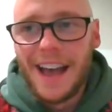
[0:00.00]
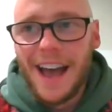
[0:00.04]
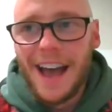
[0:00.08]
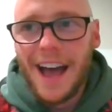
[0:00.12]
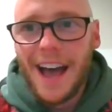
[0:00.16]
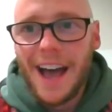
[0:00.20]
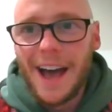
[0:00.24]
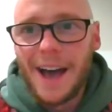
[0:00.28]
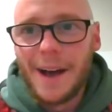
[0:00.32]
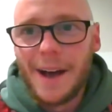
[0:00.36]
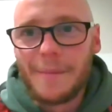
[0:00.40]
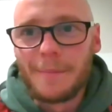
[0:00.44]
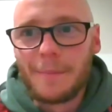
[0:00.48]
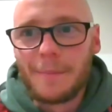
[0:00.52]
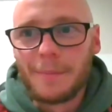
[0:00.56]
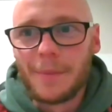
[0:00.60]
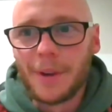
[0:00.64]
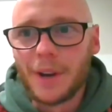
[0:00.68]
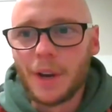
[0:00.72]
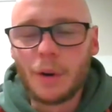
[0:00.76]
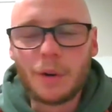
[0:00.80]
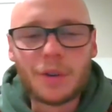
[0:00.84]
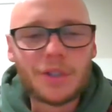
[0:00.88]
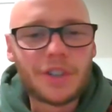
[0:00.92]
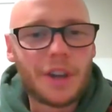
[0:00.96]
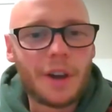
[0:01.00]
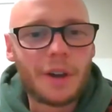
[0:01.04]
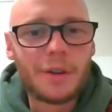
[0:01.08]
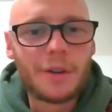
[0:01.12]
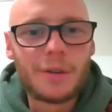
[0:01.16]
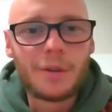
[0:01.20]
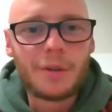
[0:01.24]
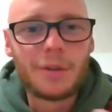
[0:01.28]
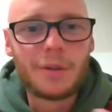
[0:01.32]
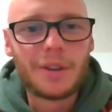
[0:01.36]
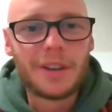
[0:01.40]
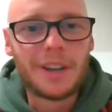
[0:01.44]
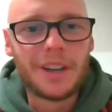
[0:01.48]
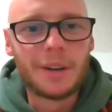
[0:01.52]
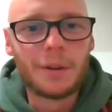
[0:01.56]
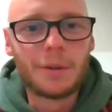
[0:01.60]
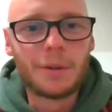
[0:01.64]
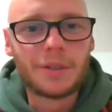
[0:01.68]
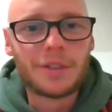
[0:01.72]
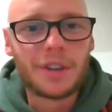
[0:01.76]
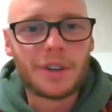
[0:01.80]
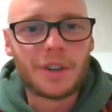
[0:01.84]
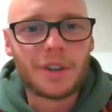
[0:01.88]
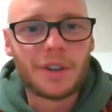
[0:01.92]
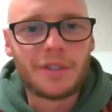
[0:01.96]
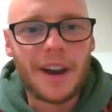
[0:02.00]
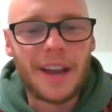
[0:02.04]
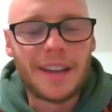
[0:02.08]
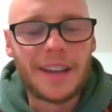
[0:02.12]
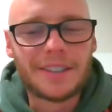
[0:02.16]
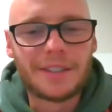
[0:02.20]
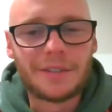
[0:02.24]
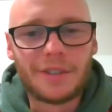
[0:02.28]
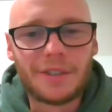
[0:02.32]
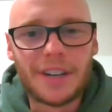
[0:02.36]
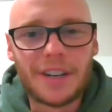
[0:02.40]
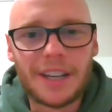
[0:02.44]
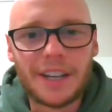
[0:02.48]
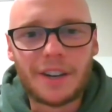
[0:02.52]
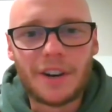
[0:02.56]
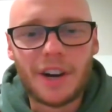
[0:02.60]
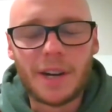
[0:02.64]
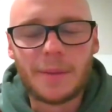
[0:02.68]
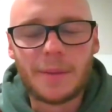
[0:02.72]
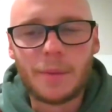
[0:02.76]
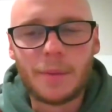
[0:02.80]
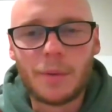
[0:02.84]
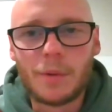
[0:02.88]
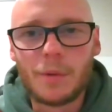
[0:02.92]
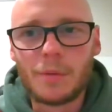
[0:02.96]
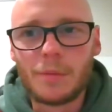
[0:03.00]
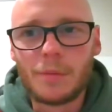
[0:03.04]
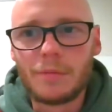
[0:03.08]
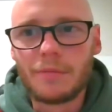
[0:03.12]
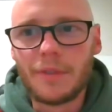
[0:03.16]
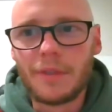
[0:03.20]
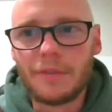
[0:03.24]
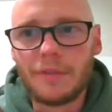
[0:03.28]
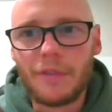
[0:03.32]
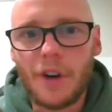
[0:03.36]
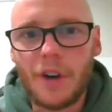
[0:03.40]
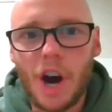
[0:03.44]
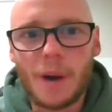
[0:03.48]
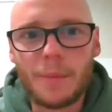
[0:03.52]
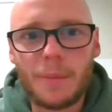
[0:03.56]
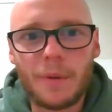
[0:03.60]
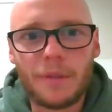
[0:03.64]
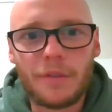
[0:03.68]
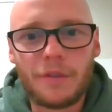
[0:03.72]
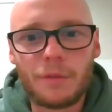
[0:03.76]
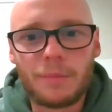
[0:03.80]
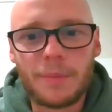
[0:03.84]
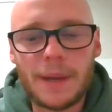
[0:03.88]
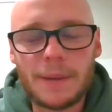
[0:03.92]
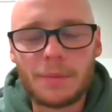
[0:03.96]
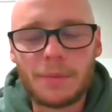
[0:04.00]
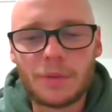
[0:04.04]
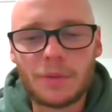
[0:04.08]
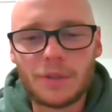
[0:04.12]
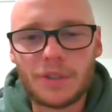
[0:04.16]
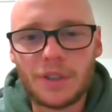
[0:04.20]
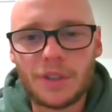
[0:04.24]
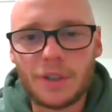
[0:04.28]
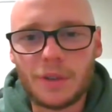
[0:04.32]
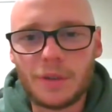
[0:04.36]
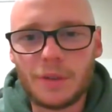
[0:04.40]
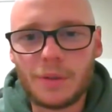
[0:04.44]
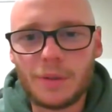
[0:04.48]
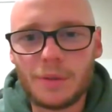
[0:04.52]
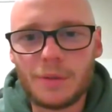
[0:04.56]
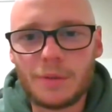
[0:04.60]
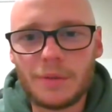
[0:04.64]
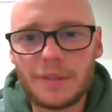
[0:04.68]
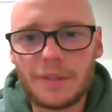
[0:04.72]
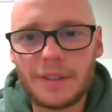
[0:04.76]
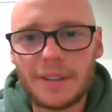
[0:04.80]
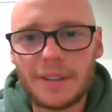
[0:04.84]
But it also creates a really incredible environment for people to